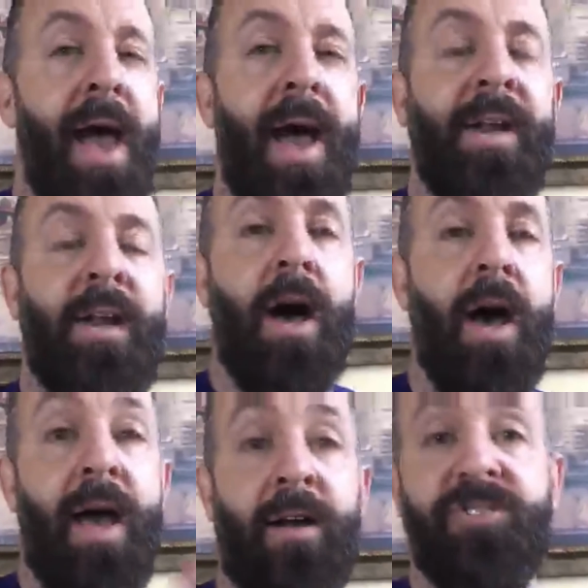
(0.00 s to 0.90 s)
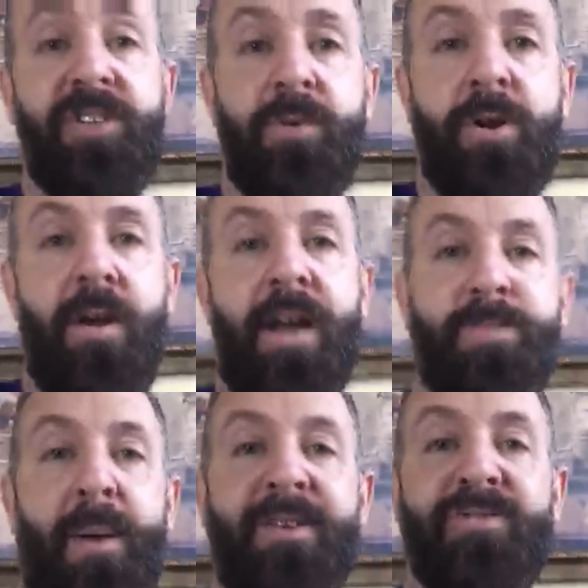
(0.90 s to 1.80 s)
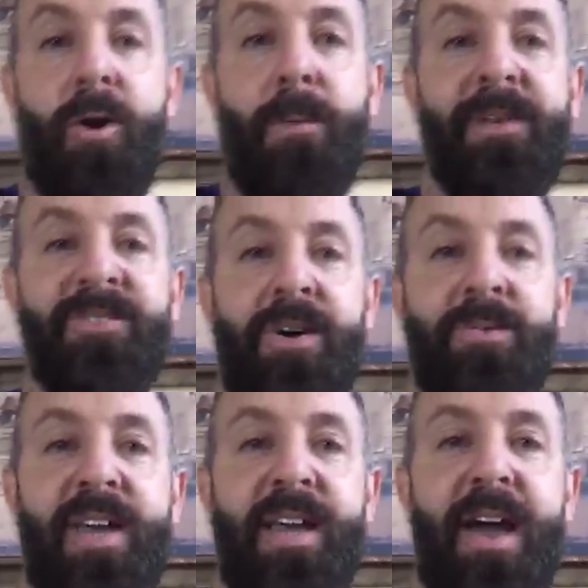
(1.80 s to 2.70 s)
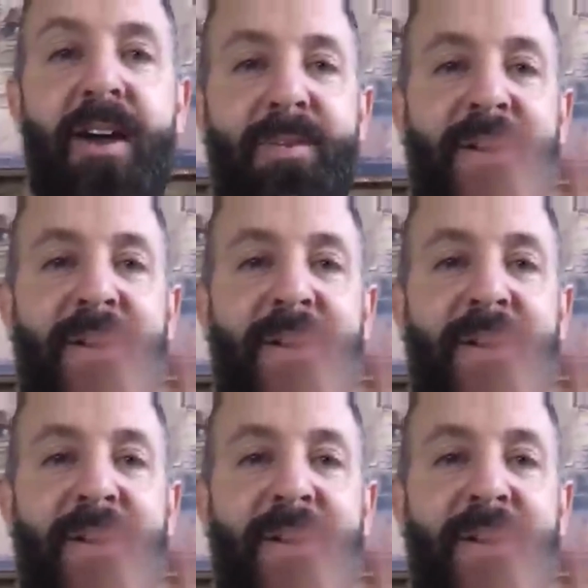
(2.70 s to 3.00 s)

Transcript: and I'll see you in our next Periscope. And so, take care, everyone.